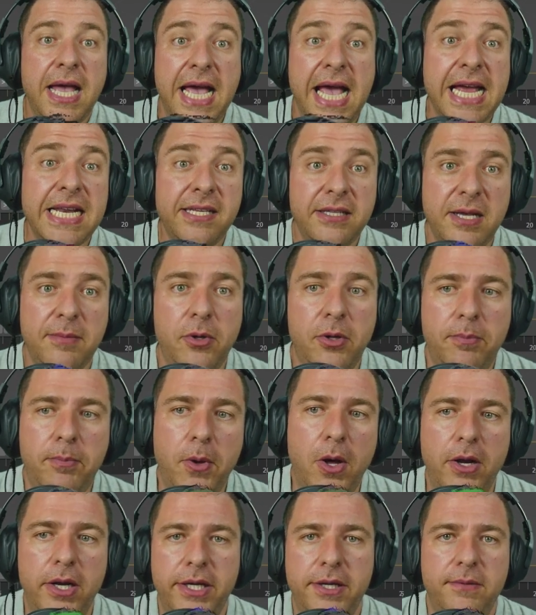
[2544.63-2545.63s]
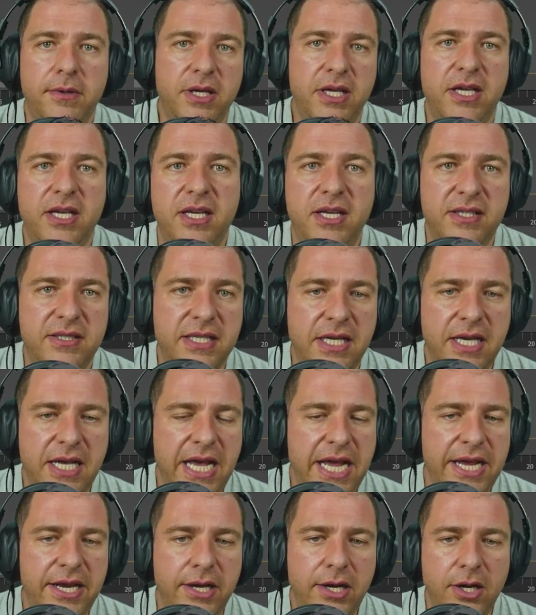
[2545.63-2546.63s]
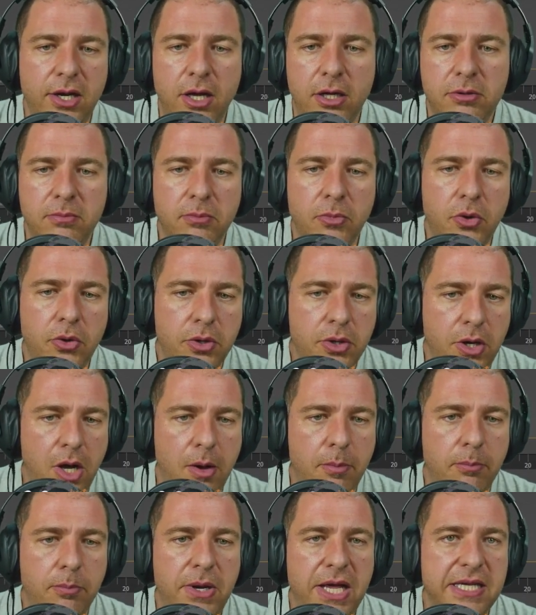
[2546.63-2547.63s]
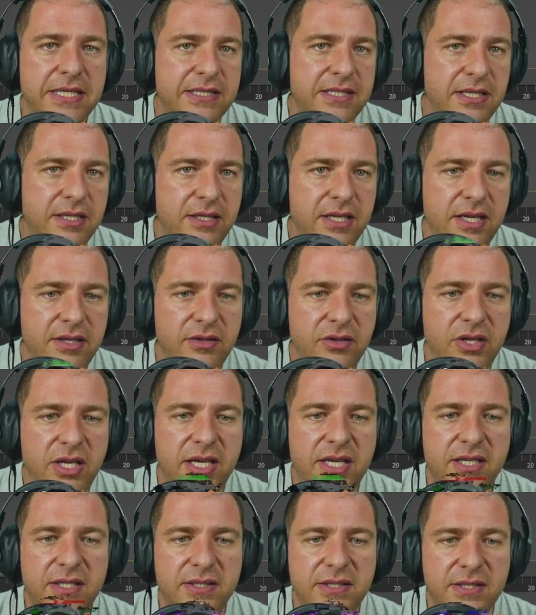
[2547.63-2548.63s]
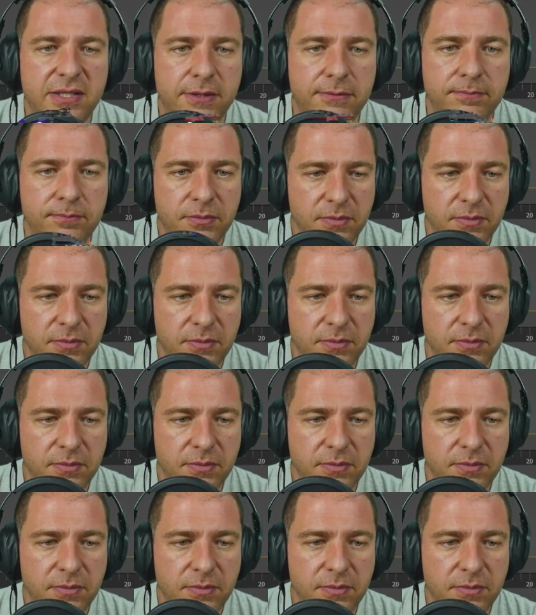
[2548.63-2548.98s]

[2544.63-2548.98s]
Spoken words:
Editable Poly is a lot more complex than this